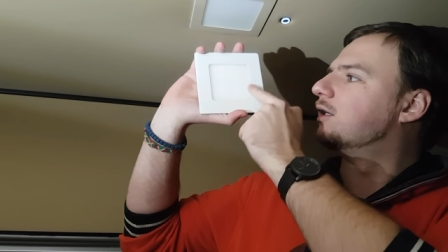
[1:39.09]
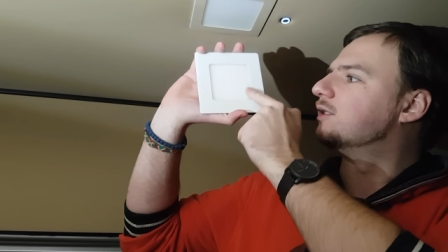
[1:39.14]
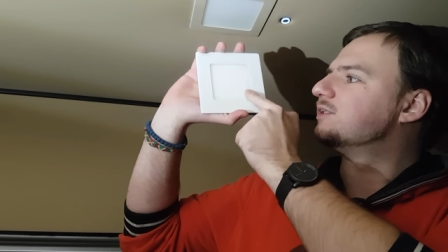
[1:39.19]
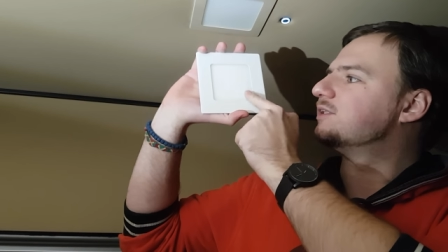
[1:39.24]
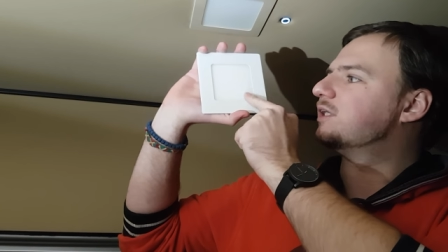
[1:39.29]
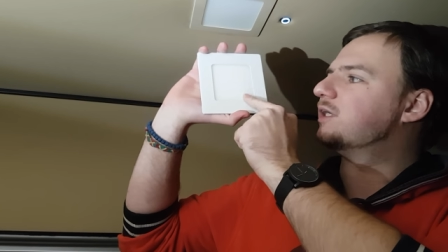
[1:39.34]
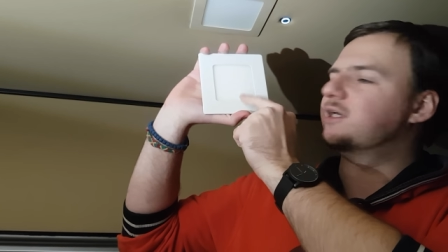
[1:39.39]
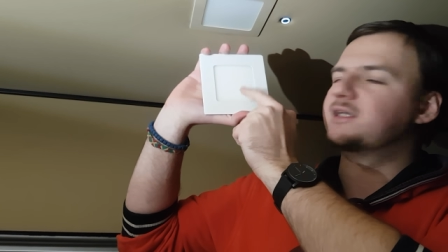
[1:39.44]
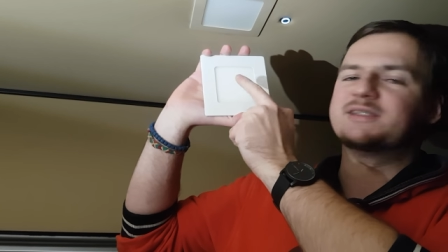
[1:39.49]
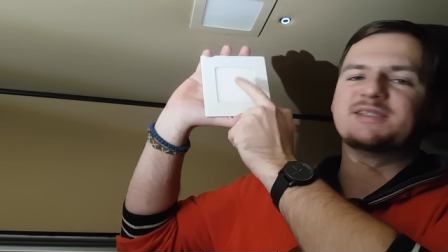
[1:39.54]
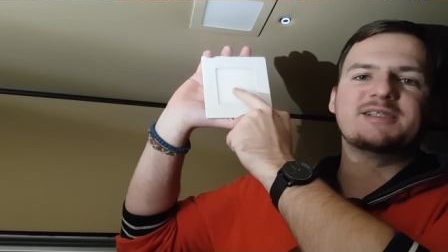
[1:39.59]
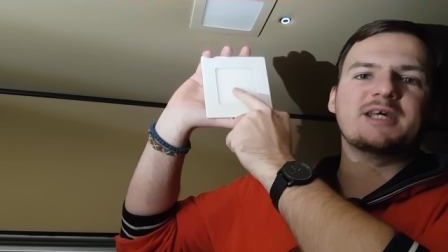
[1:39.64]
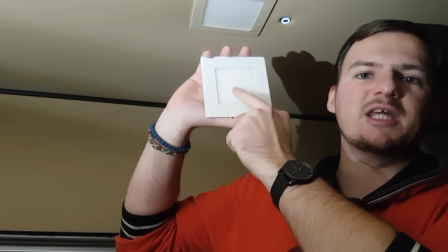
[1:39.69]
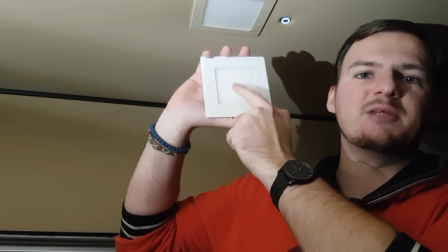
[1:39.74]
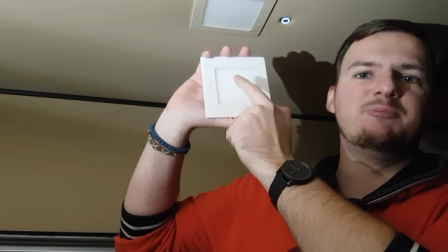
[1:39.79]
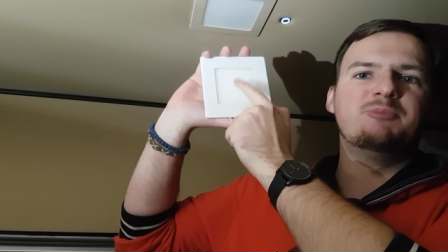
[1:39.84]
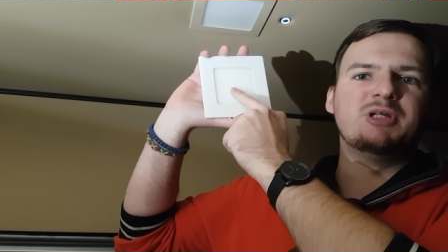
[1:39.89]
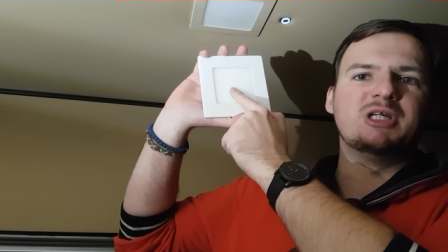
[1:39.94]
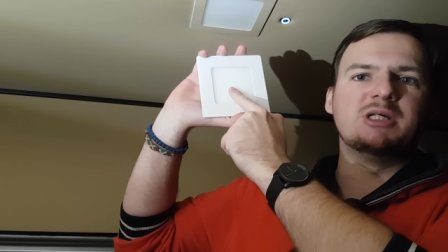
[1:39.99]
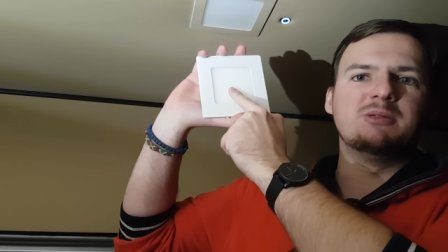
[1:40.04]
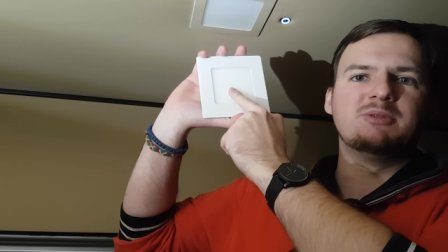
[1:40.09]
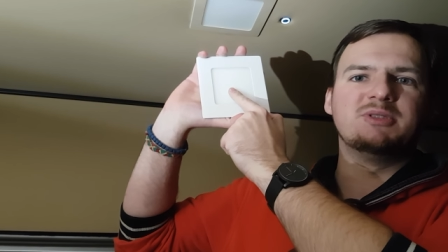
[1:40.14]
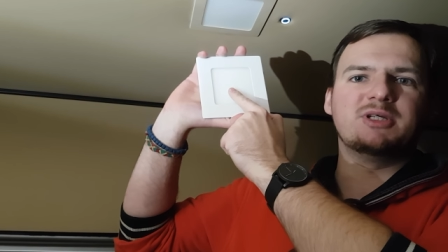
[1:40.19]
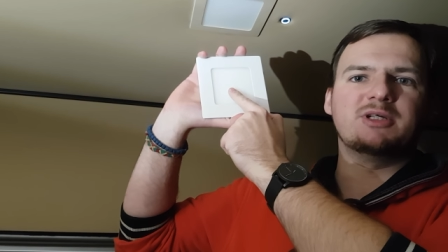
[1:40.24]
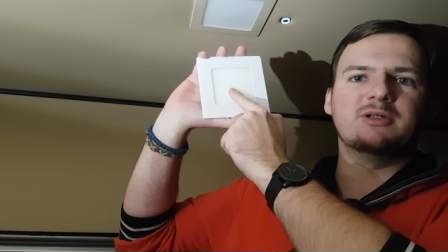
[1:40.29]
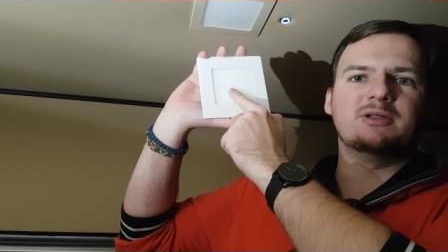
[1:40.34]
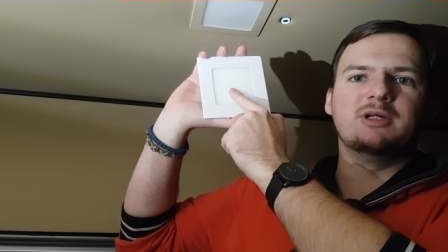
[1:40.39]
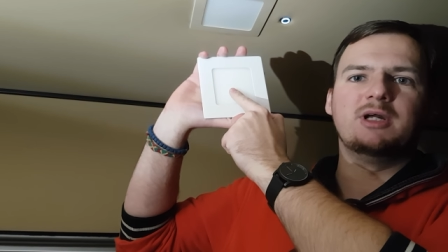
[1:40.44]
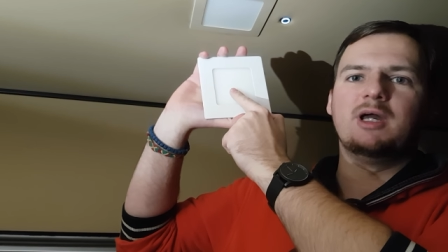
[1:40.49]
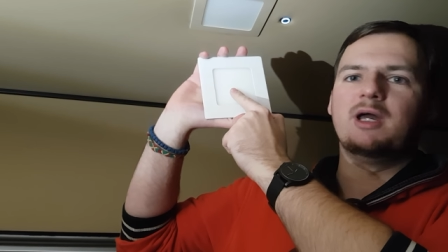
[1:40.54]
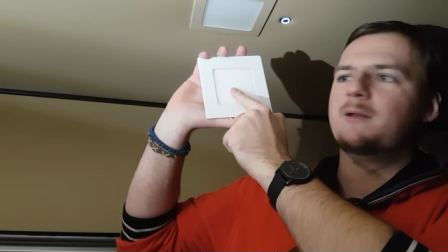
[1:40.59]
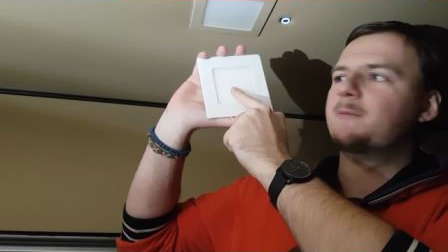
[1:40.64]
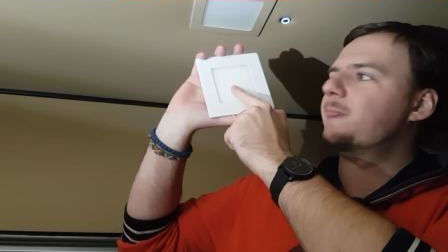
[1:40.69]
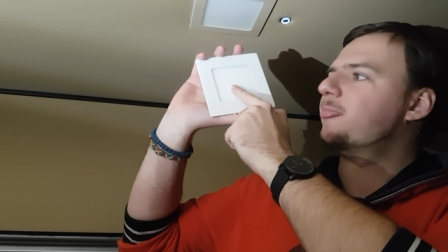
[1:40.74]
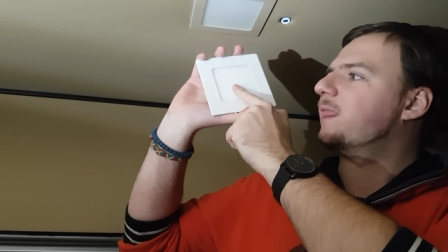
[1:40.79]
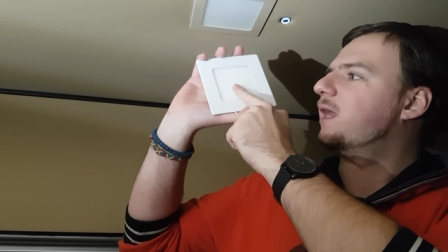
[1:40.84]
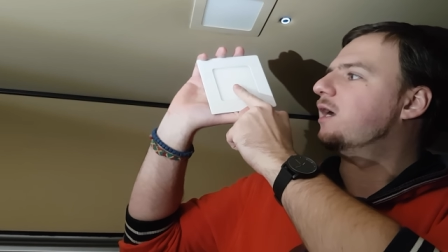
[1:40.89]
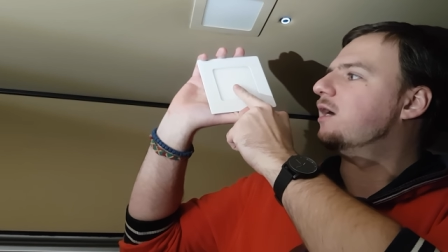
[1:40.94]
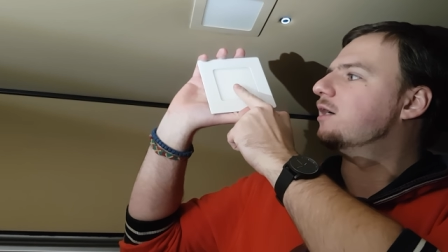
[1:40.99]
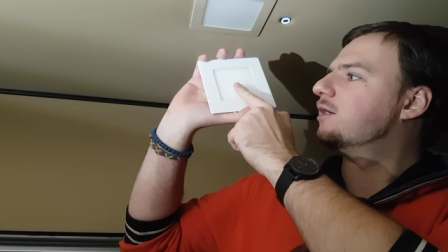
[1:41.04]
the inside perimeter
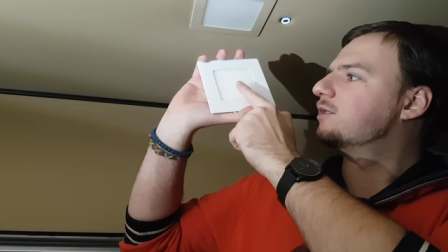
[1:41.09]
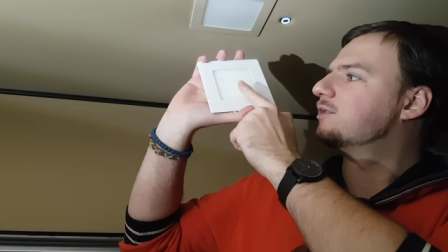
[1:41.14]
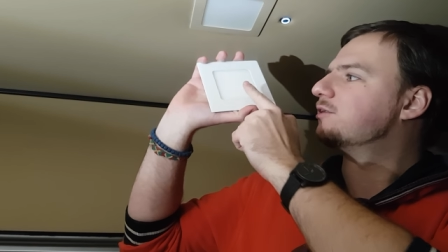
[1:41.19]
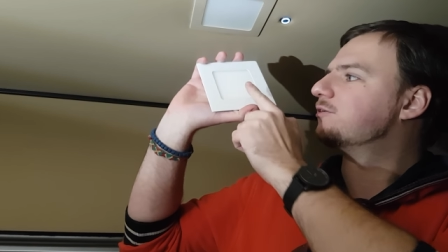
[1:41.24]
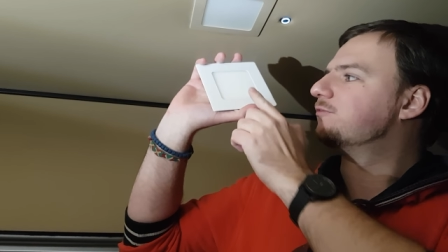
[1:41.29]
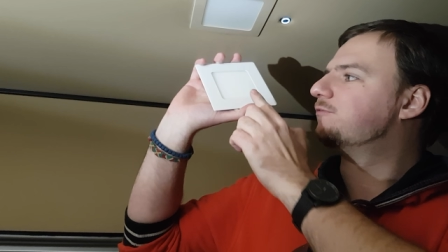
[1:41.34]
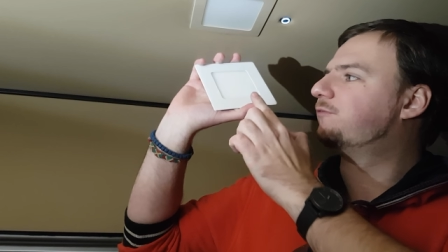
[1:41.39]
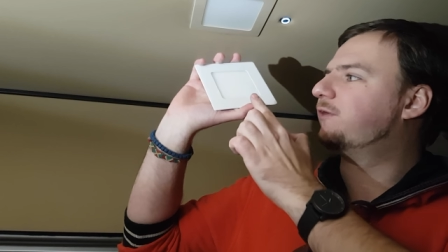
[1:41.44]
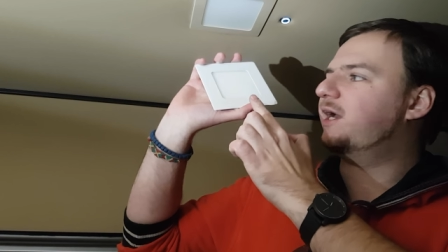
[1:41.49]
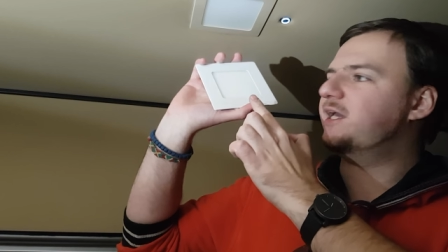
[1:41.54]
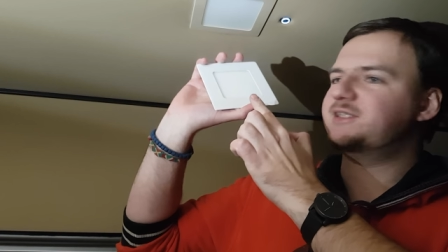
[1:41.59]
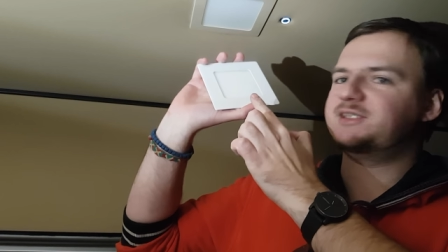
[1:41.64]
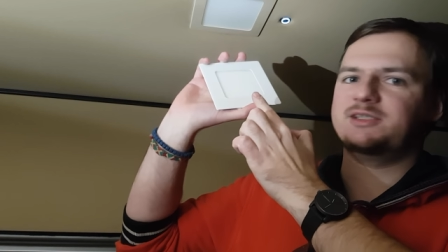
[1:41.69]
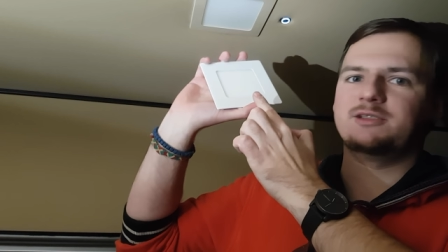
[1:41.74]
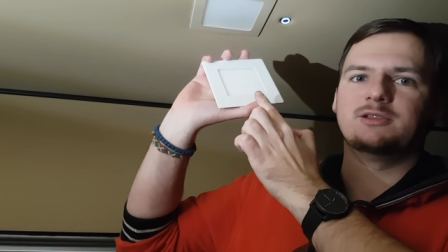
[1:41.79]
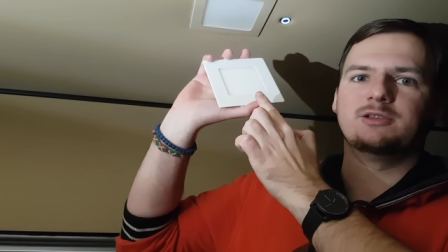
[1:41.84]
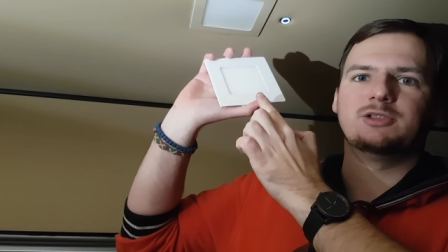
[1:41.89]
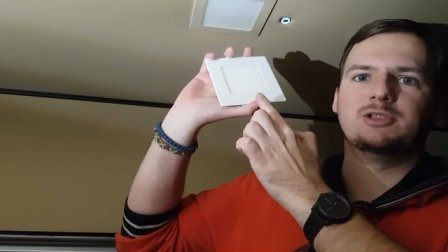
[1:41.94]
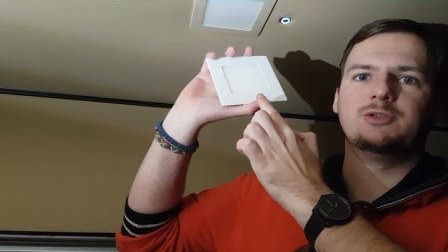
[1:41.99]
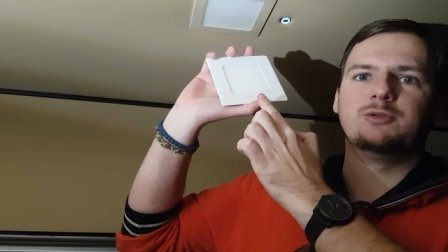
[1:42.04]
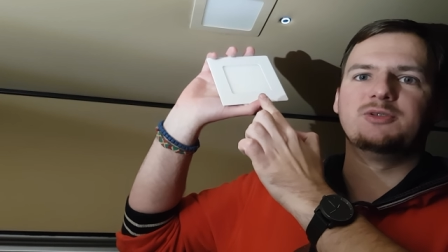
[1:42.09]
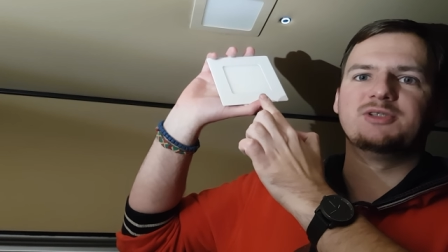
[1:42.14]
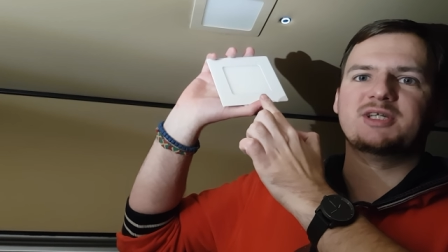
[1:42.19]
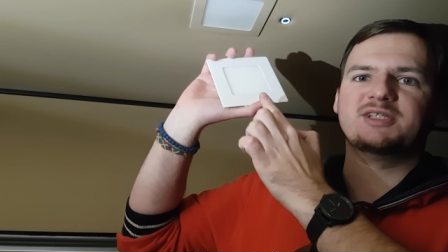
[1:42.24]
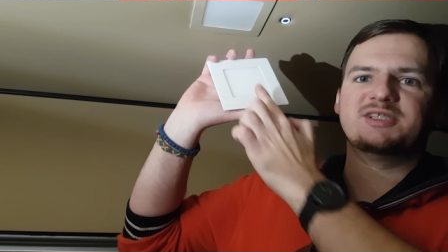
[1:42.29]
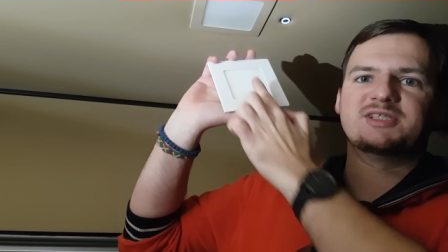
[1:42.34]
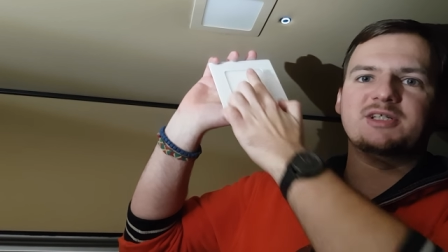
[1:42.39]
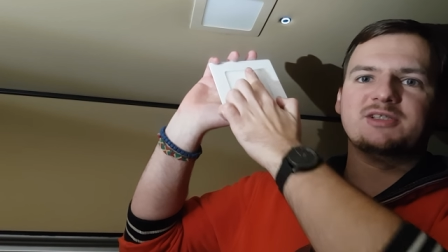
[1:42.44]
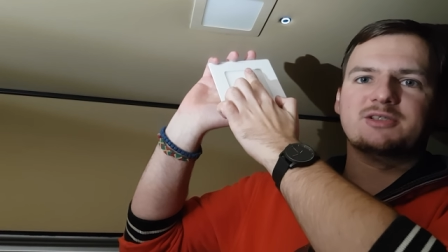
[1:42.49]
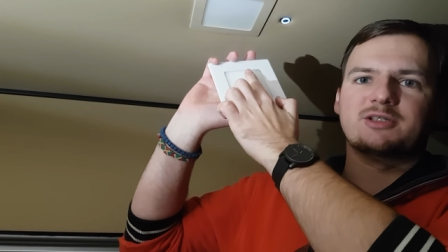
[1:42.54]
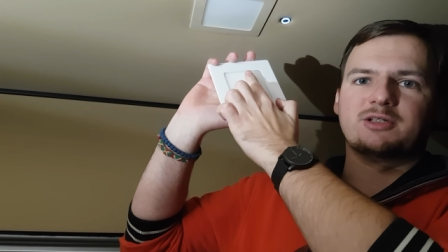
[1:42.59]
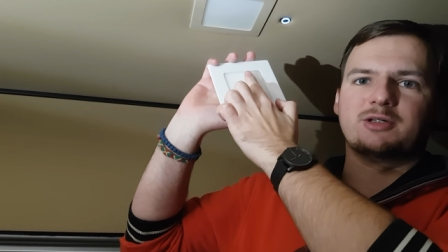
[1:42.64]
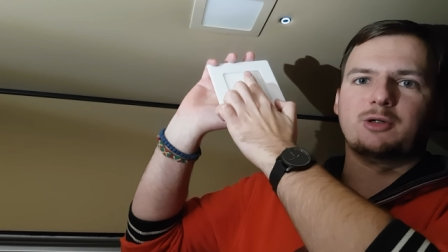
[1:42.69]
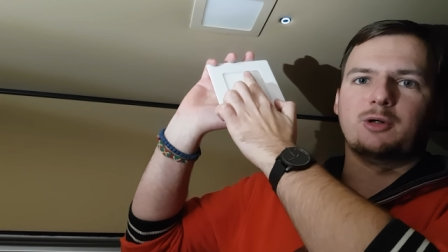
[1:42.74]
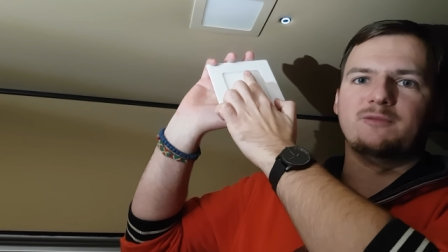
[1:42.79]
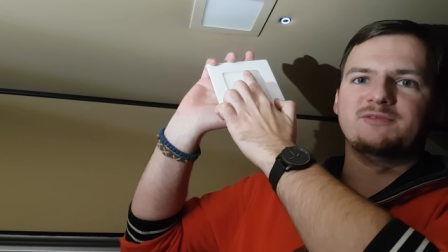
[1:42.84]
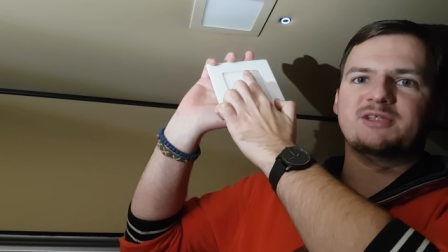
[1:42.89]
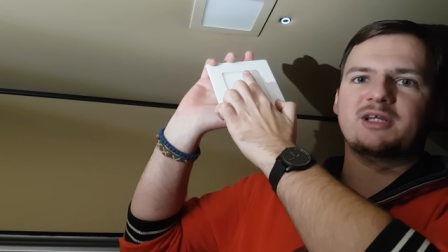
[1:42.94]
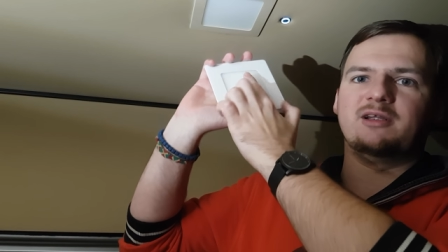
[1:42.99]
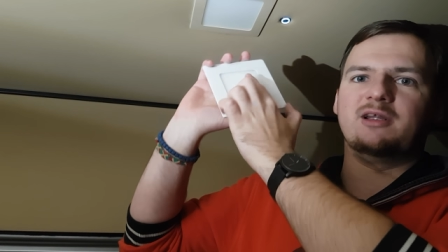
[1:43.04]
and faced to the center
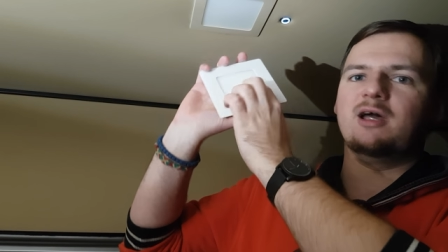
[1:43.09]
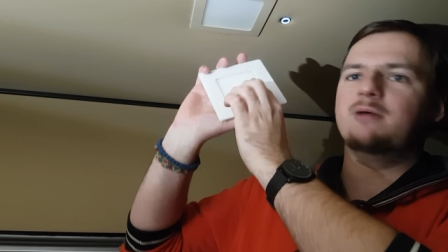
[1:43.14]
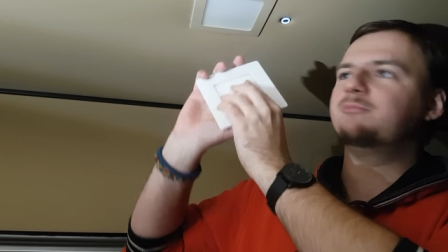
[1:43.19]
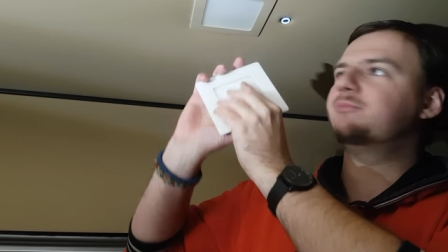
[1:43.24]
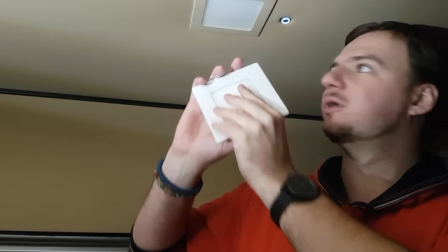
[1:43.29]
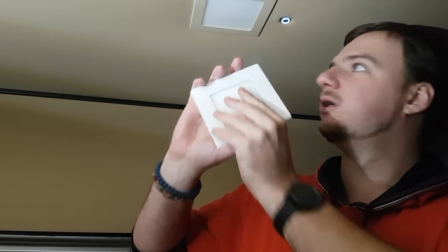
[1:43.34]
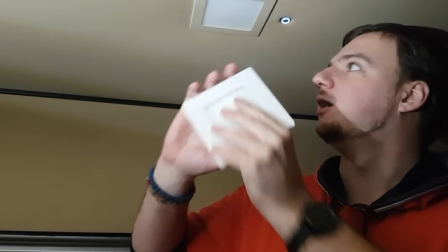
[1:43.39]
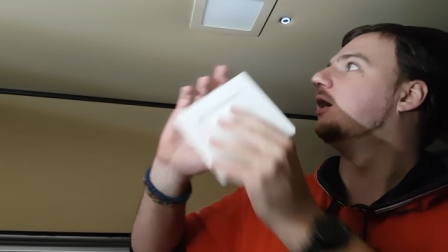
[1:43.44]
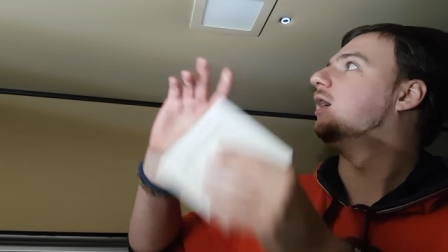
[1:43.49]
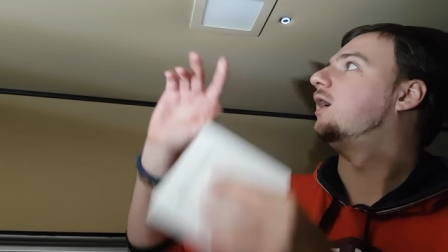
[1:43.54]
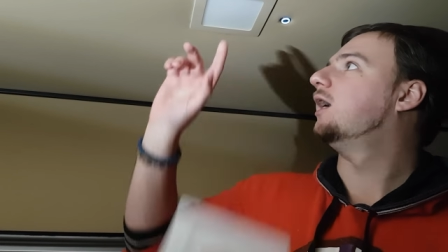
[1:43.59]
of the lamp